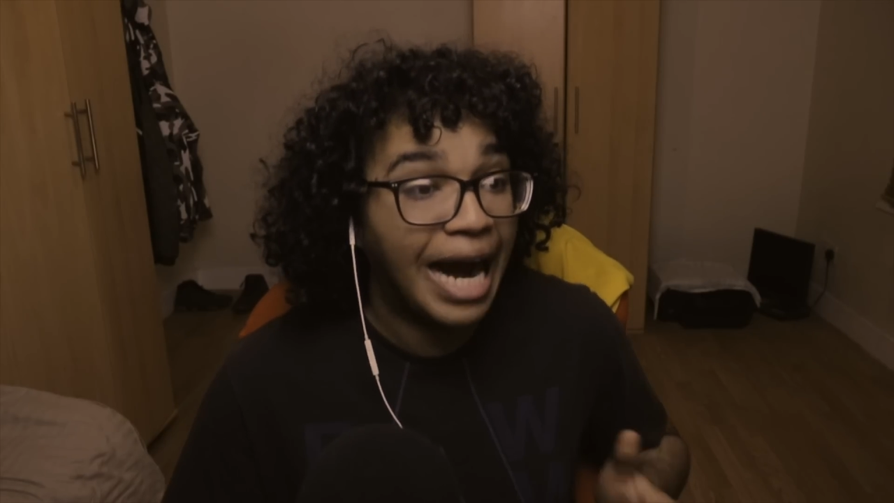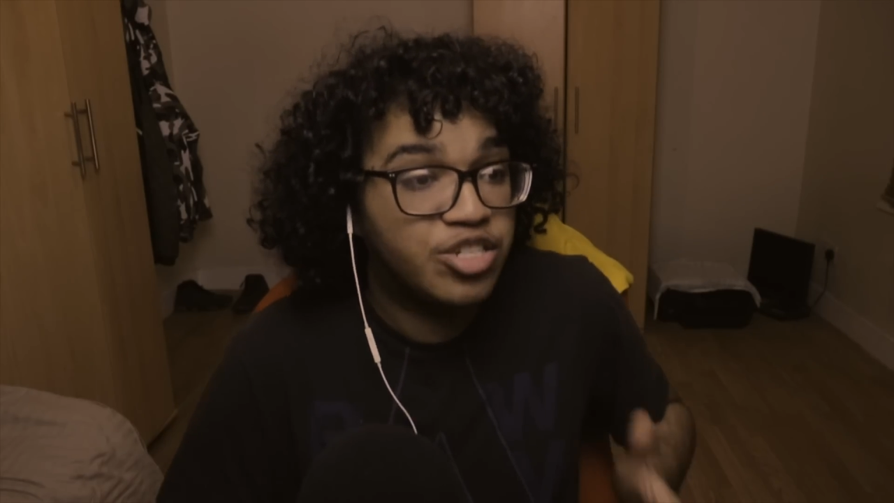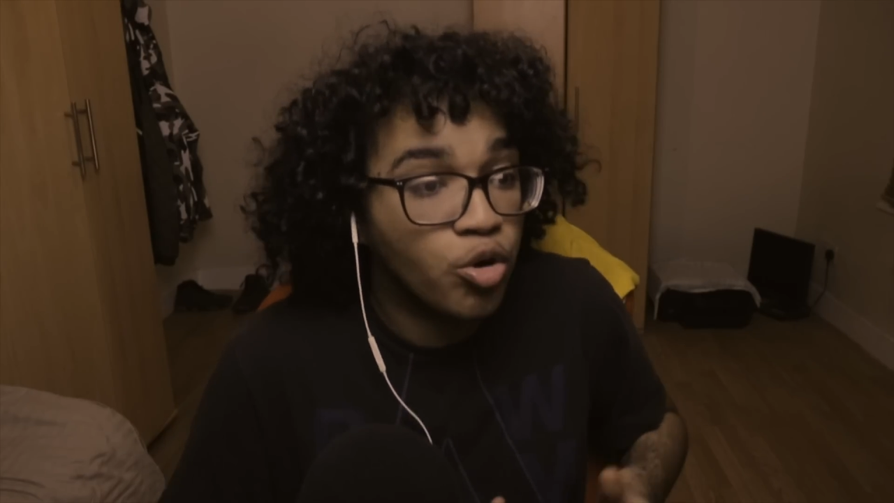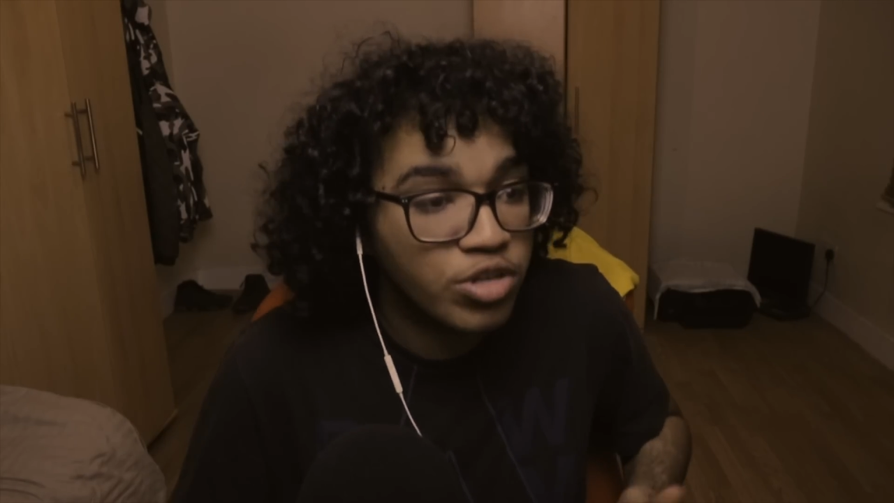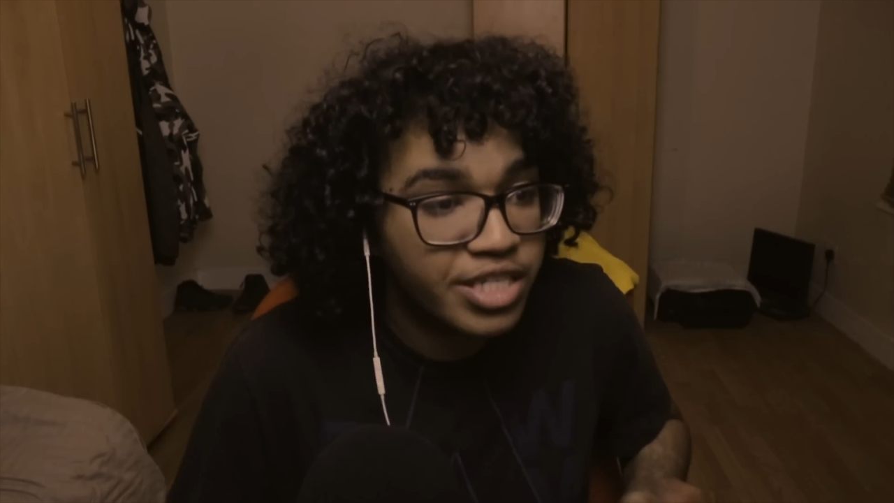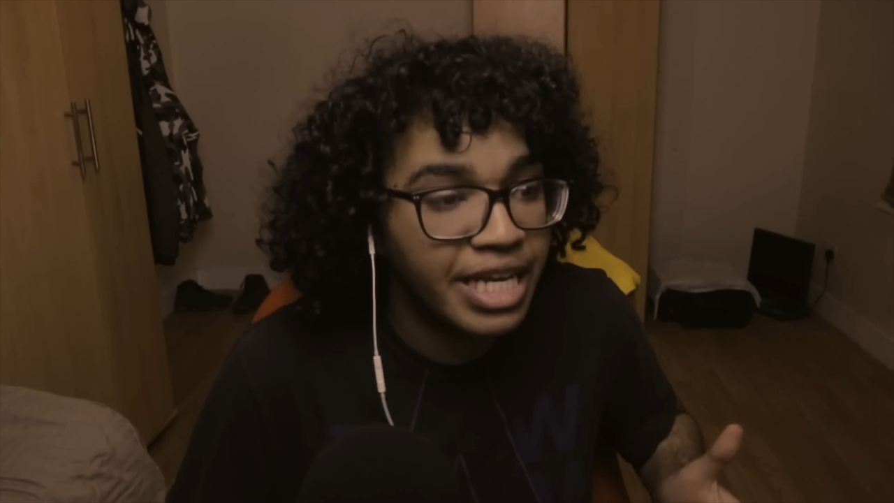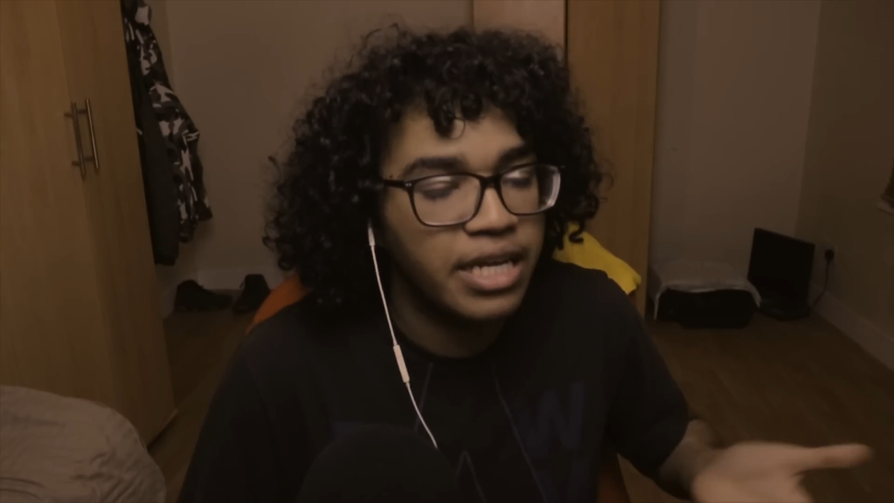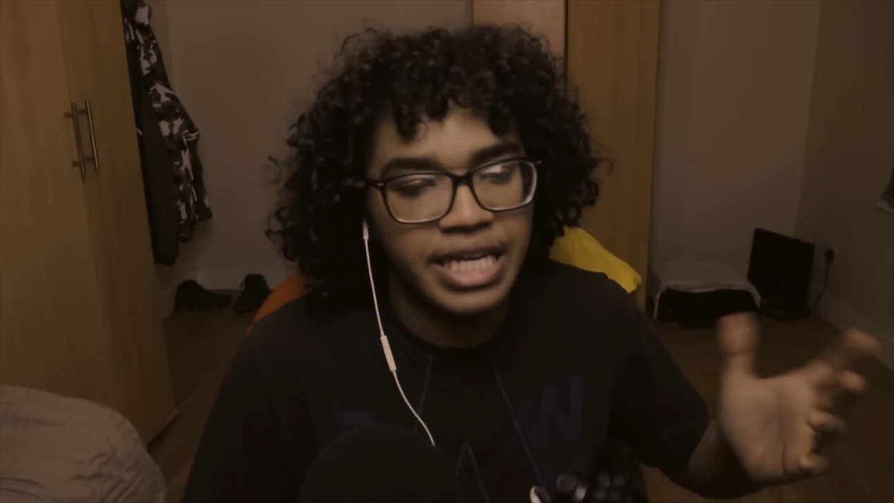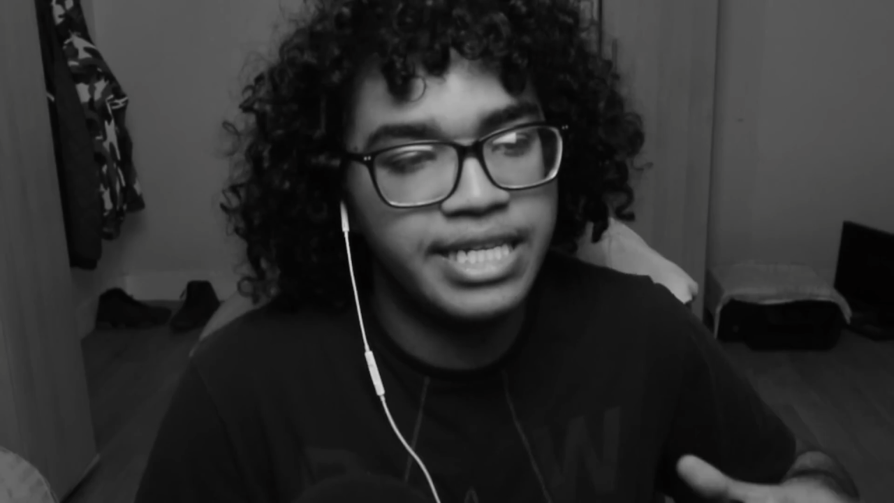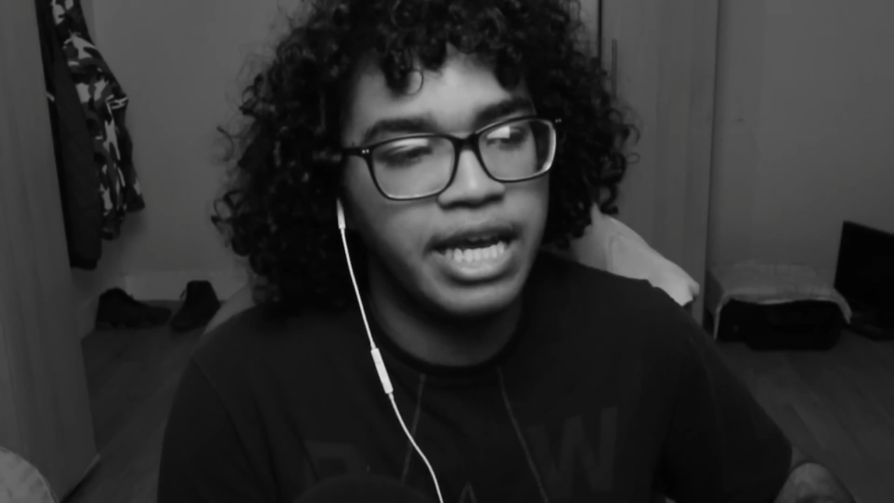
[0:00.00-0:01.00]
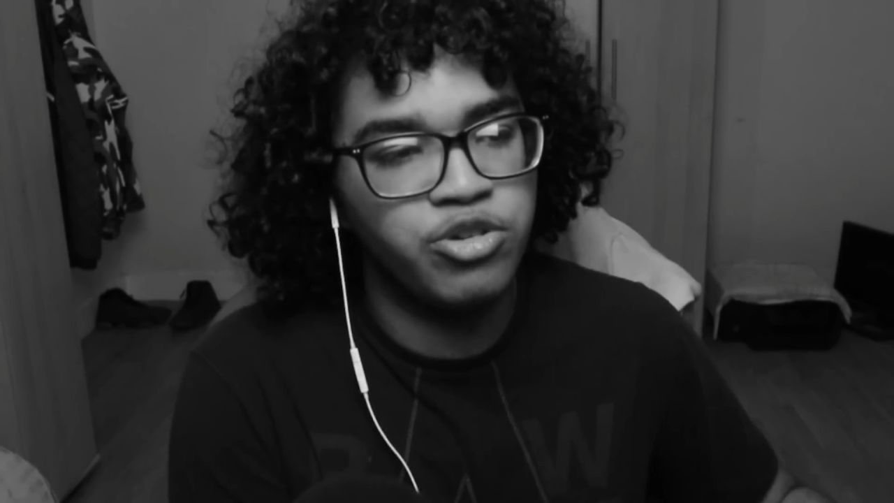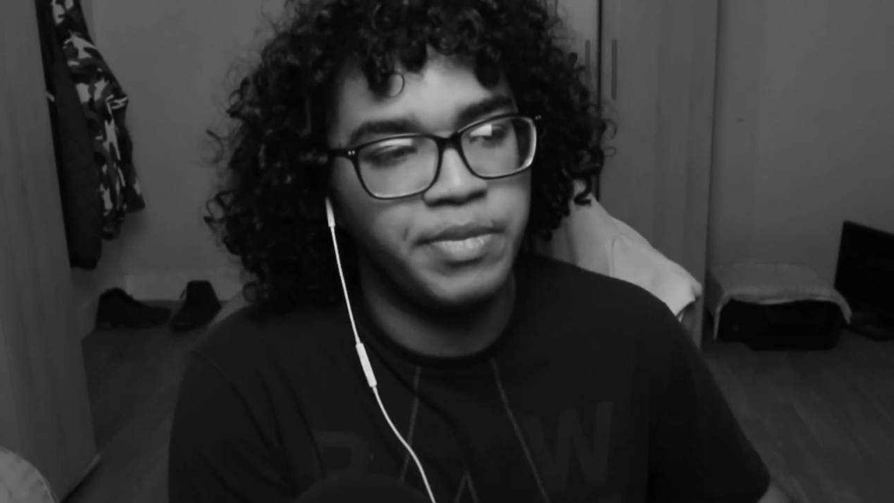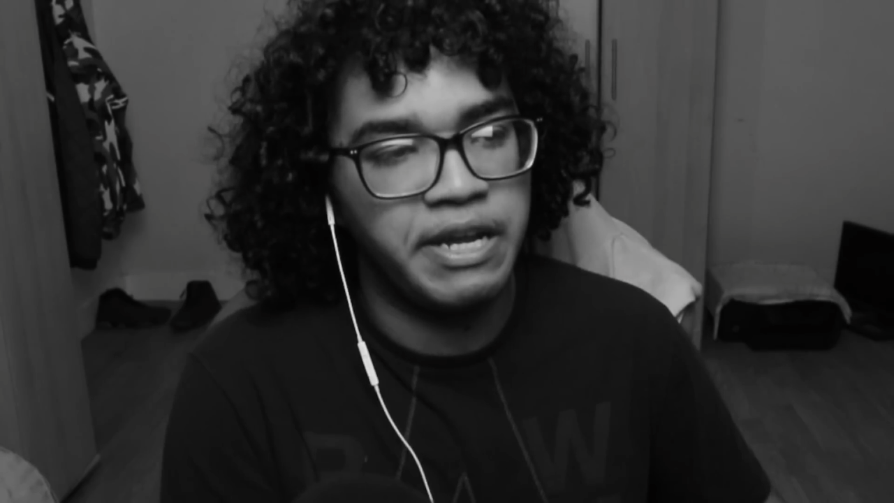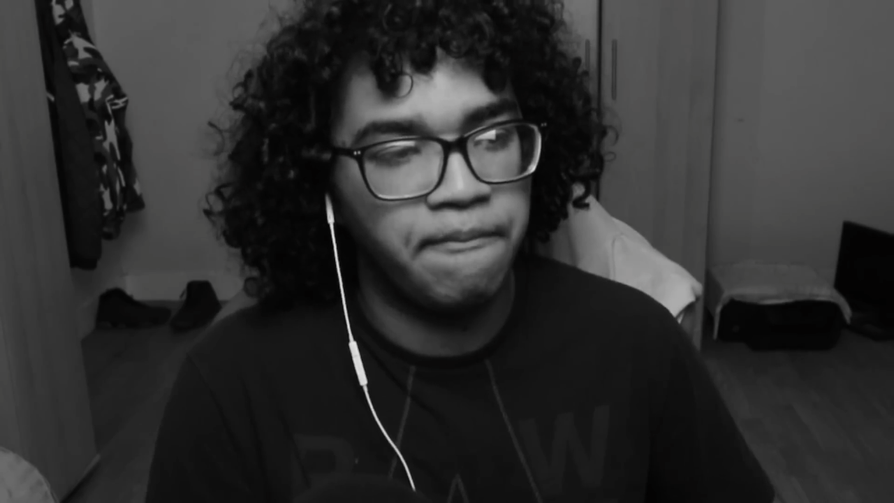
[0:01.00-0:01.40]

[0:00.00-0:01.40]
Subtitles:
I don't see. He's killed me.